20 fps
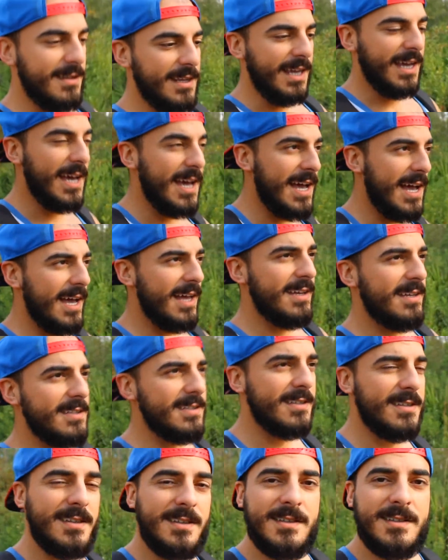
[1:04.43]
They got
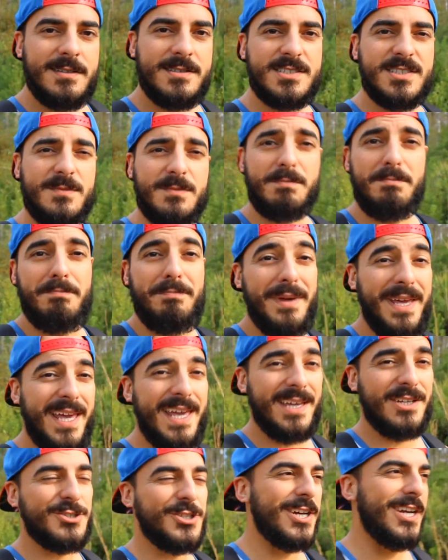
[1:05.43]
some
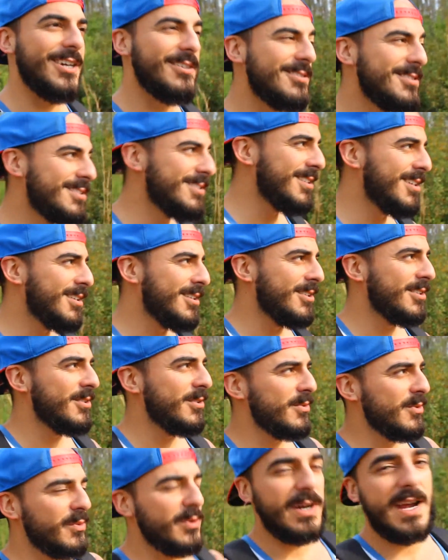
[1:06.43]
big trails.
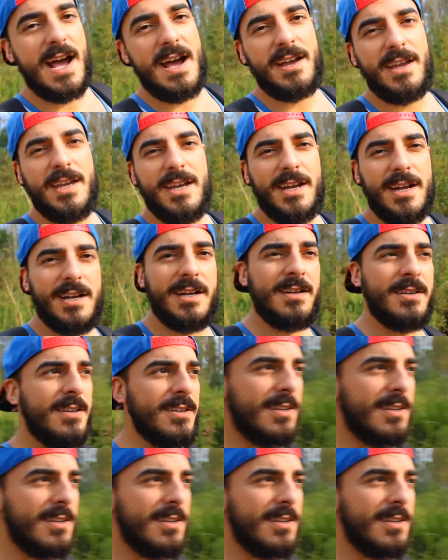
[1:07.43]
We're out here